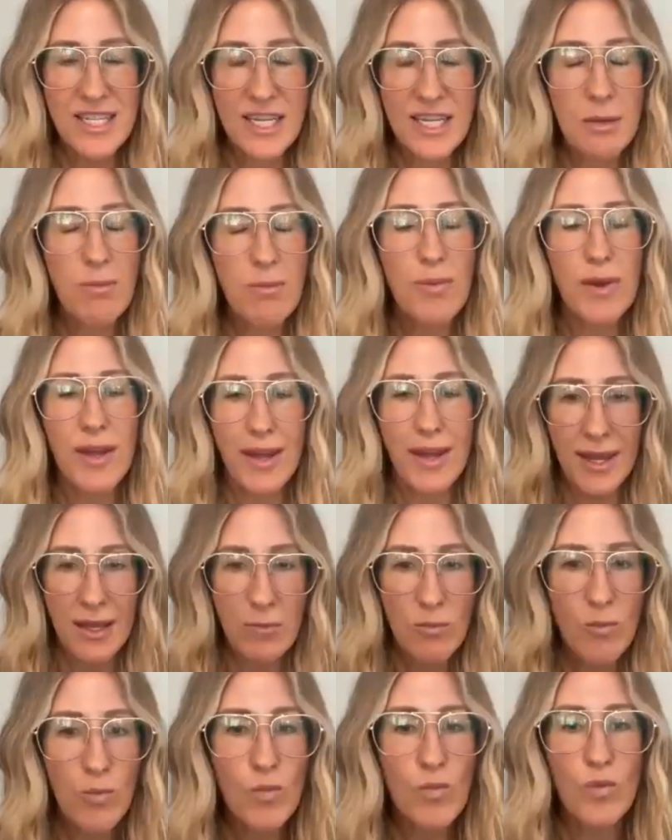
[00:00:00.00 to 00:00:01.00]
deep
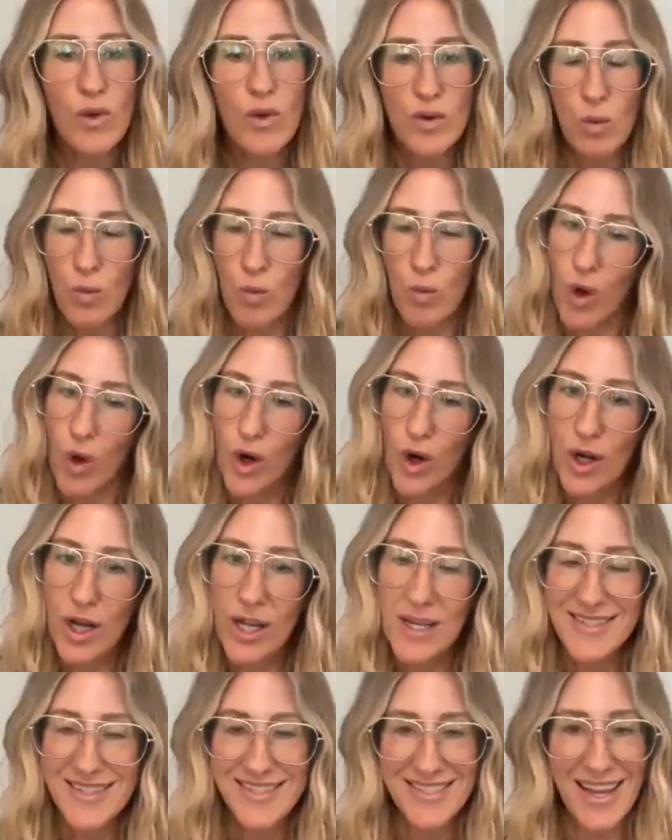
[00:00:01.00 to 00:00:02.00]

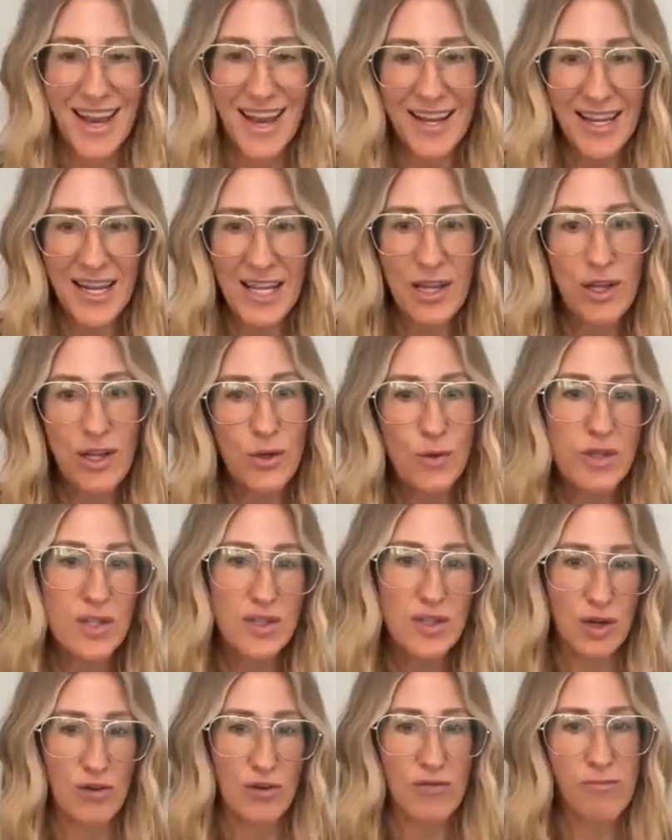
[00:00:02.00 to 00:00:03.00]
inward, deciding you
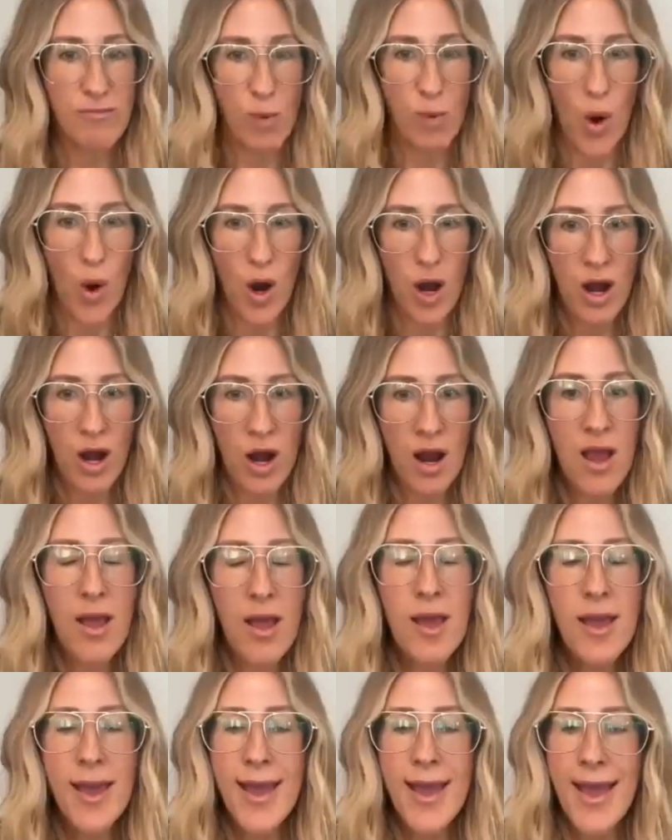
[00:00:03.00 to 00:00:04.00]
deserve more.
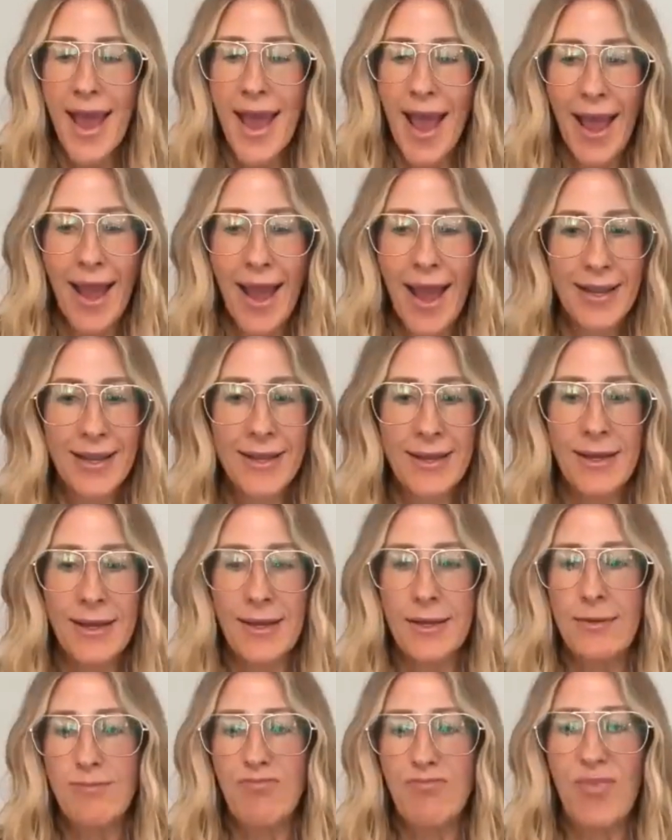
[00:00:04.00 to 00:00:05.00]
And
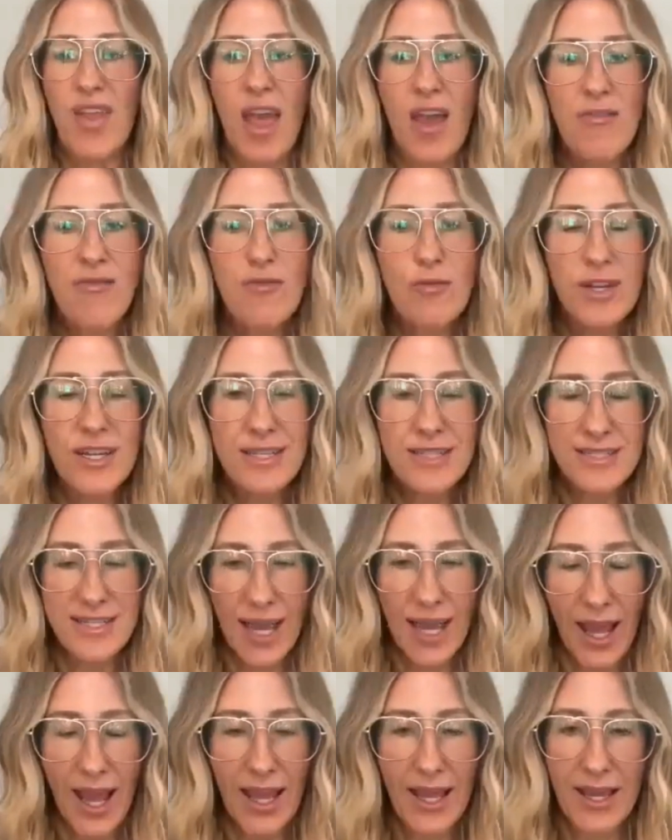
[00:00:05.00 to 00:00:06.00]
every
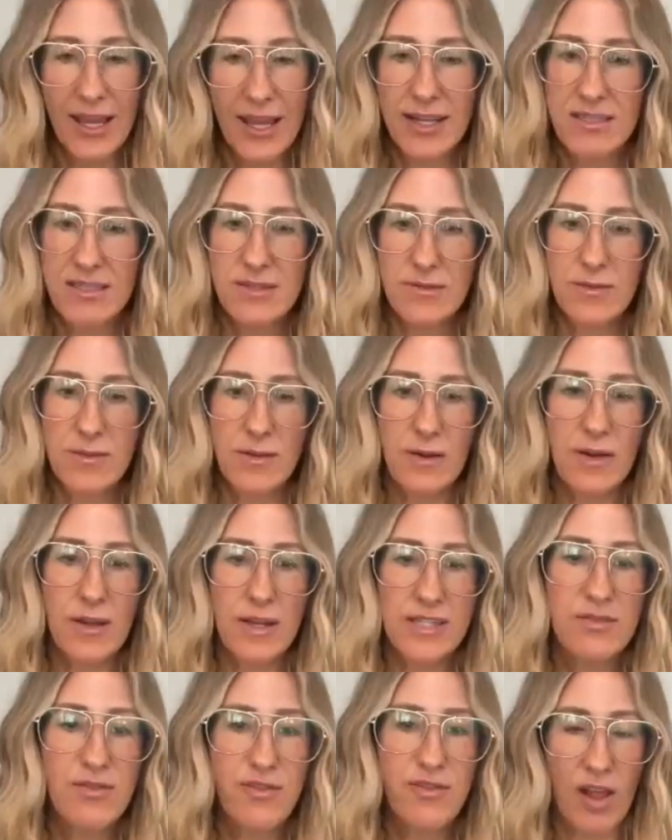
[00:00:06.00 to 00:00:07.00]
day it's
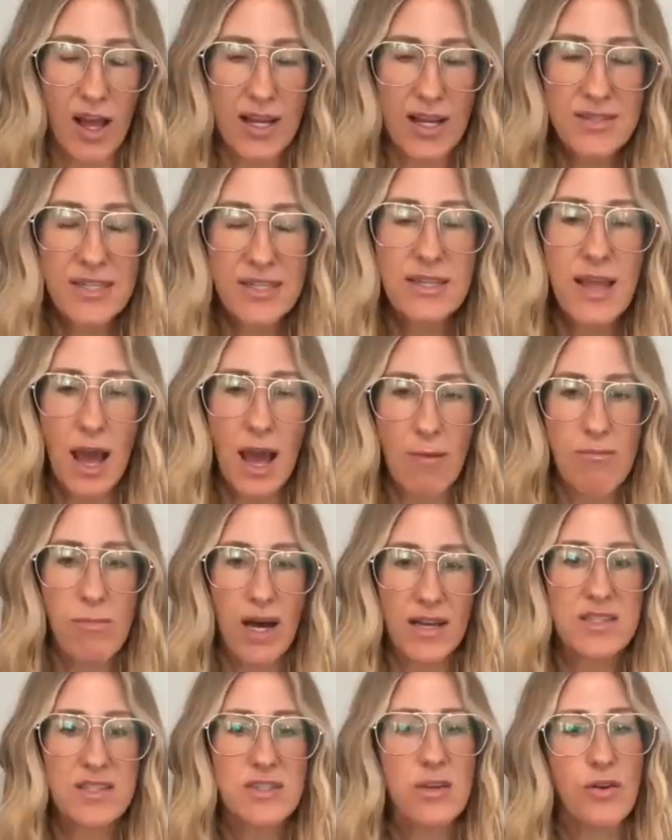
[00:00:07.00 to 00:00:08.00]
flexing that
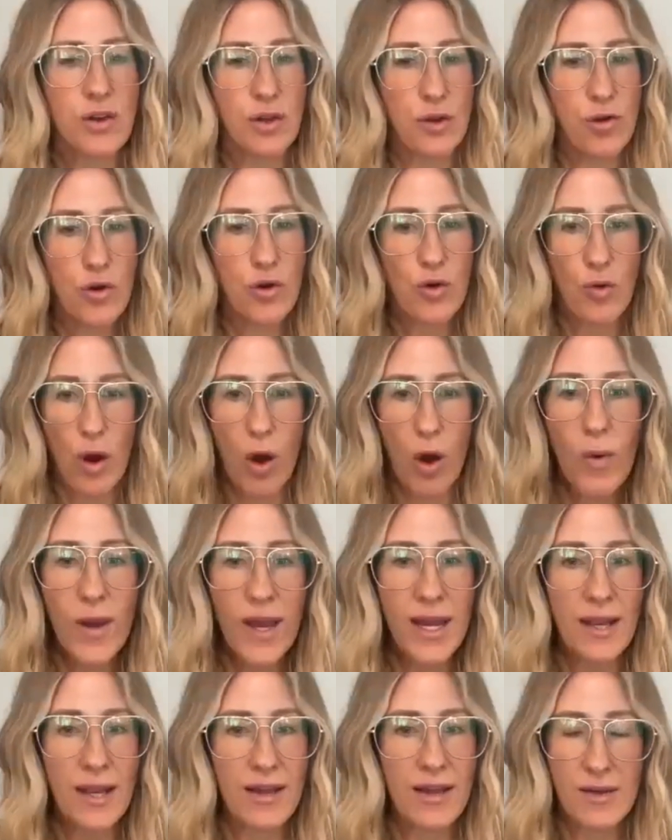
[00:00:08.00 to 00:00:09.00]
muscle and
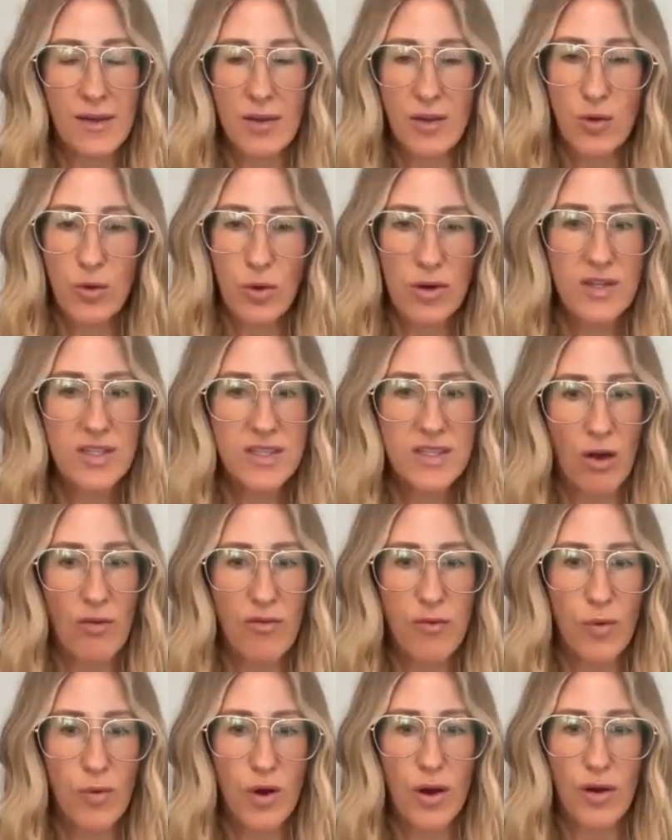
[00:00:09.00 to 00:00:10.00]
growing your
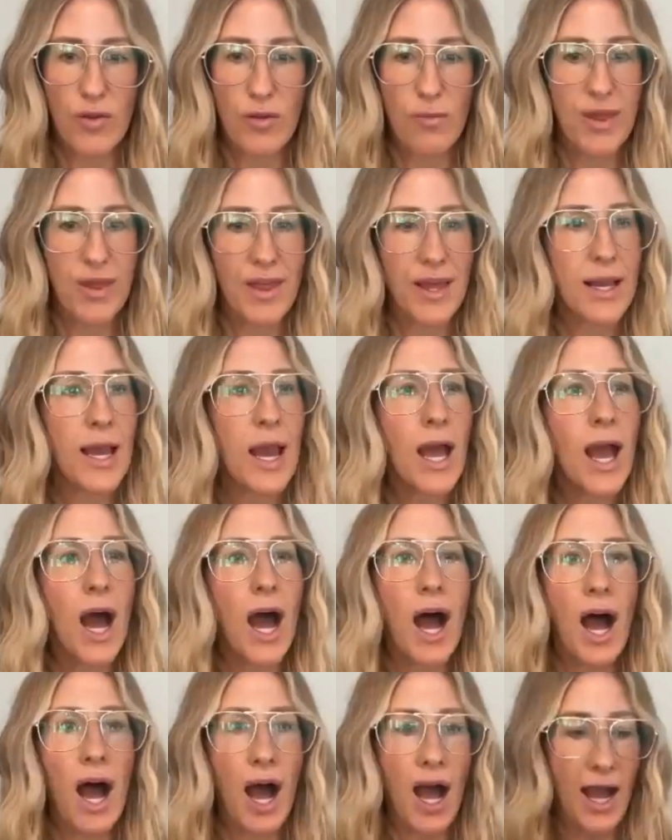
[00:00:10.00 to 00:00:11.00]
self-worth. Be like,
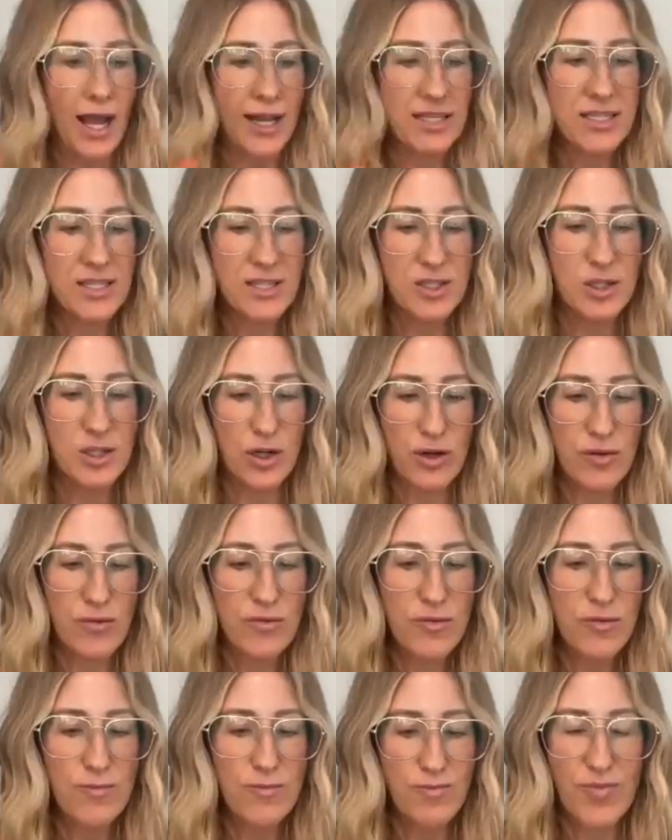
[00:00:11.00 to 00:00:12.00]
I
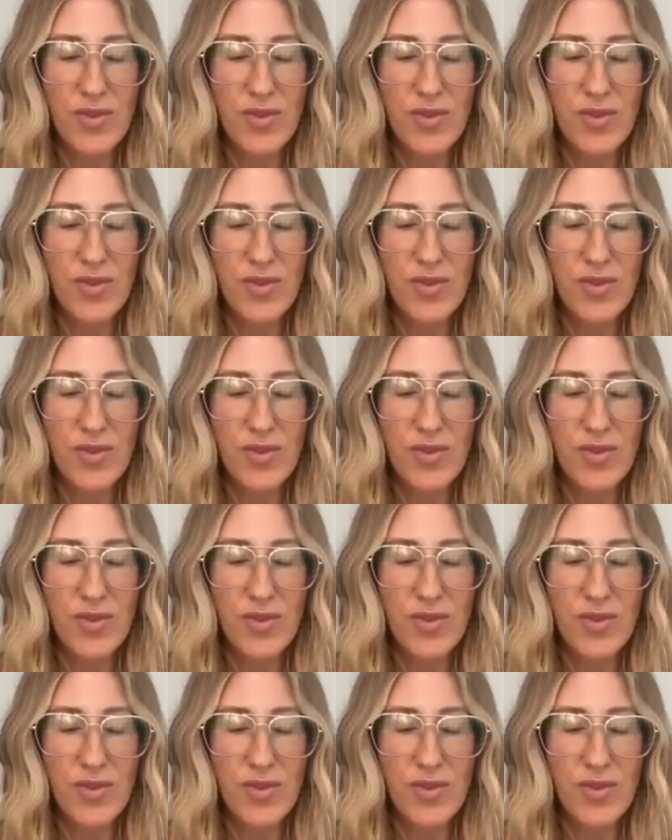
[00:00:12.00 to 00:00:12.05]
deserve